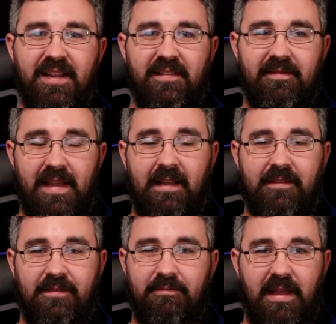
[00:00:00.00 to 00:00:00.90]

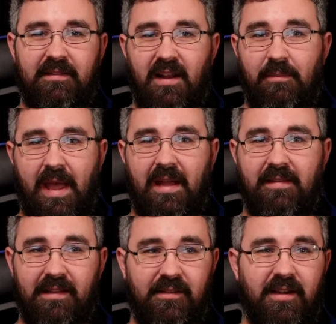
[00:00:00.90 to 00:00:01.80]
That's not
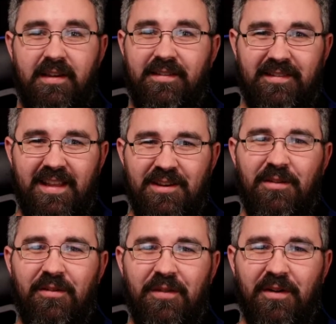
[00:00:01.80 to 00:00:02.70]
bad. That's good because then
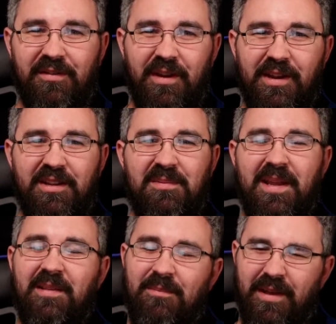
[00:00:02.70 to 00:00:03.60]
you're the first, right? You get to
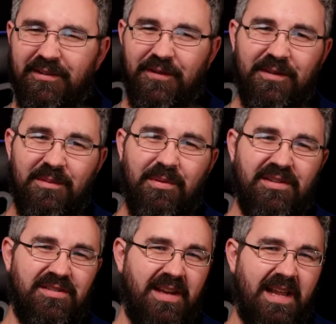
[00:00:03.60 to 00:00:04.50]
make the best first
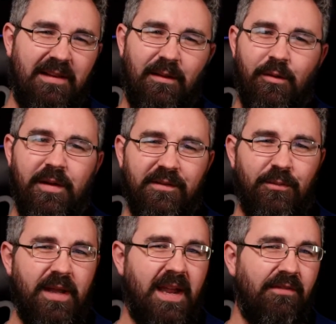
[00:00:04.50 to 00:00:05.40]
impression and they'll always
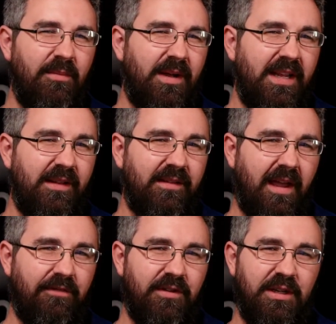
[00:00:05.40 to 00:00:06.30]
weigh everybody else
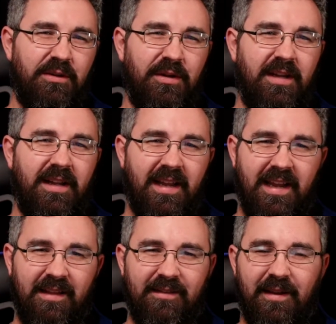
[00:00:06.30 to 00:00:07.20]
after you
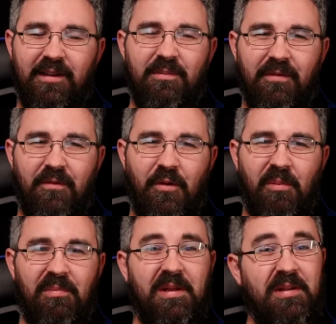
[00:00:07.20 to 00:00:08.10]
against how you
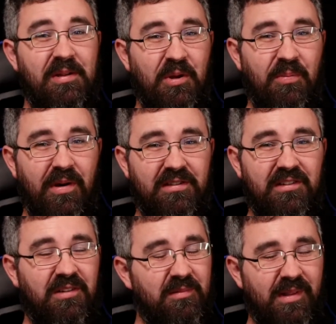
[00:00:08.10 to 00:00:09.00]
perform. No
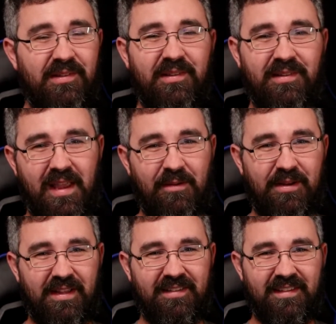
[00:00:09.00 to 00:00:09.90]
pressure. That's just how
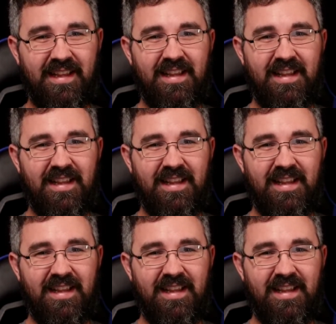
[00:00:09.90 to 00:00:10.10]
it is.